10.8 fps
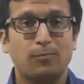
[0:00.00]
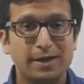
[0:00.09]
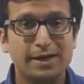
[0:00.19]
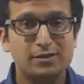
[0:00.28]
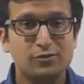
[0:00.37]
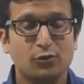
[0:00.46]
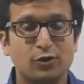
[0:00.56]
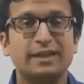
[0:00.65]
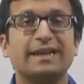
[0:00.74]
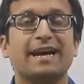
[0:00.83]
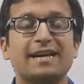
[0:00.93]
please
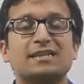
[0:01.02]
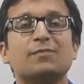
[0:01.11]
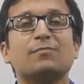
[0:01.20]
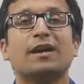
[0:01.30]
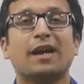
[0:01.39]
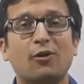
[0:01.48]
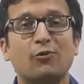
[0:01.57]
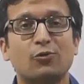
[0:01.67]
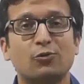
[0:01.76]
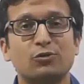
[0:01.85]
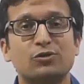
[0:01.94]
note there are some
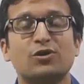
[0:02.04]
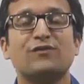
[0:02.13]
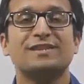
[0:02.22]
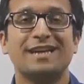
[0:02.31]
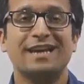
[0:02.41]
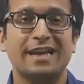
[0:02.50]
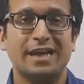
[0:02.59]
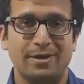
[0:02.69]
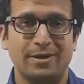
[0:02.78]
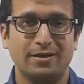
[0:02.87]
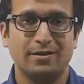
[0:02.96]
ground rules of cell
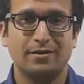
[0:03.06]
naming.